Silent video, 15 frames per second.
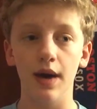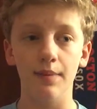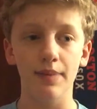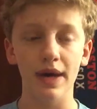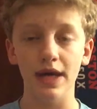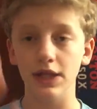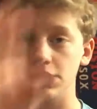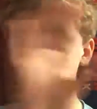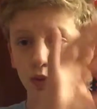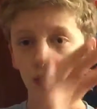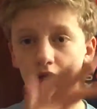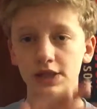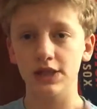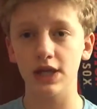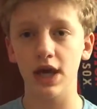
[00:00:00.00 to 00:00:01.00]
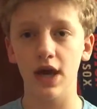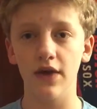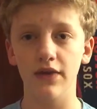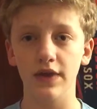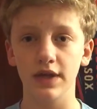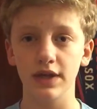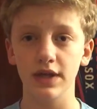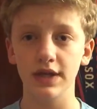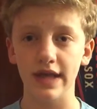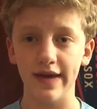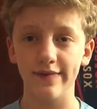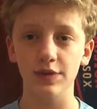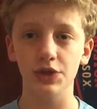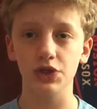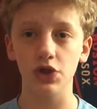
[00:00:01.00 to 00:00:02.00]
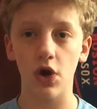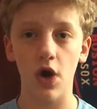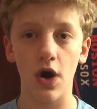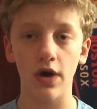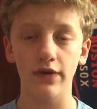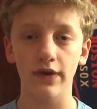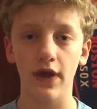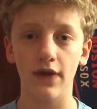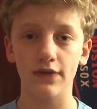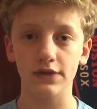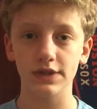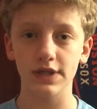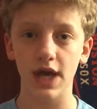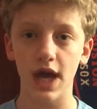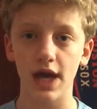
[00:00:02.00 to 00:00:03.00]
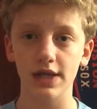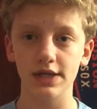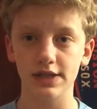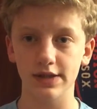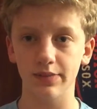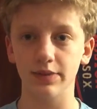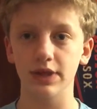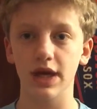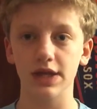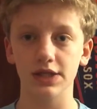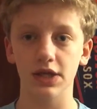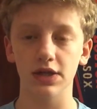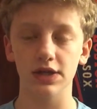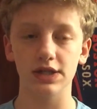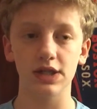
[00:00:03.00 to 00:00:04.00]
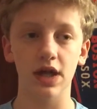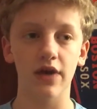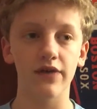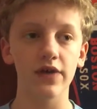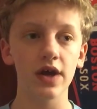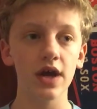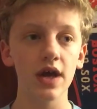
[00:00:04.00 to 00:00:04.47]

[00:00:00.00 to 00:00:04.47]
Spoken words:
paint the swastika, then the David Star on the other side to symbolize all this stuff.